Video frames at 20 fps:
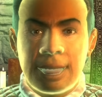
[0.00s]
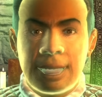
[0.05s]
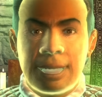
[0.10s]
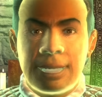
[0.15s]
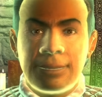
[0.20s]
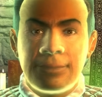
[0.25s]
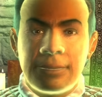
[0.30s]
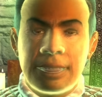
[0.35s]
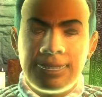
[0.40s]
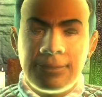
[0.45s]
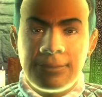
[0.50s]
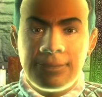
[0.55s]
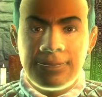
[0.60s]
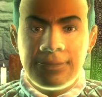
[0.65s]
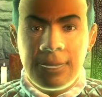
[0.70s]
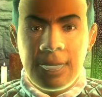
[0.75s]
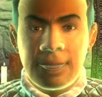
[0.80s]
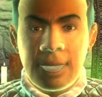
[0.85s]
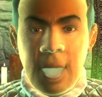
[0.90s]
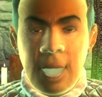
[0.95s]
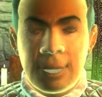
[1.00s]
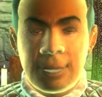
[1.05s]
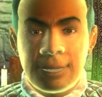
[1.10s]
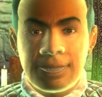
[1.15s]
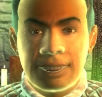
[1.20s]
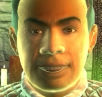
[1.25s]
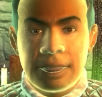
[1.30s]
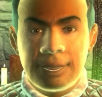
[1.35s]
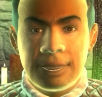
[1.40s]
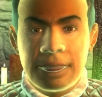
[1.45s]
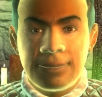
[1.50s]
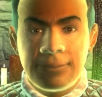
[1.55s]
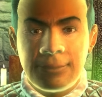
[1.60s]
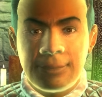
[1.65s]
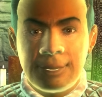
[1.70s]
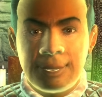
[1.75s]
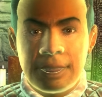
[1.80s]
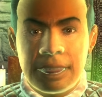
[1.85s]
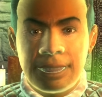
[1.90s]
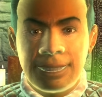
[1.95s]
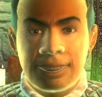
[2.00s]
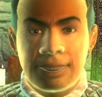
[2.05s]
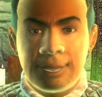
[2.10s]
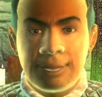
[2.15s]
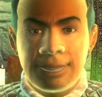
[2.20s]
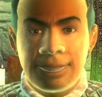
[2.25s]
Not many people go out there anymore as the